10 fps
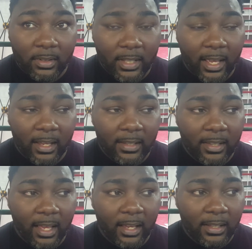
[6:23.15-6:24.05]

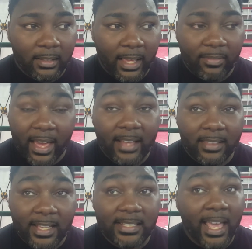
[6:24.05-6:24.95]
They've had
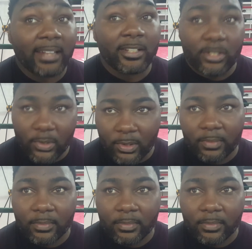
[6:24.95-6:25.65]
things handed to them.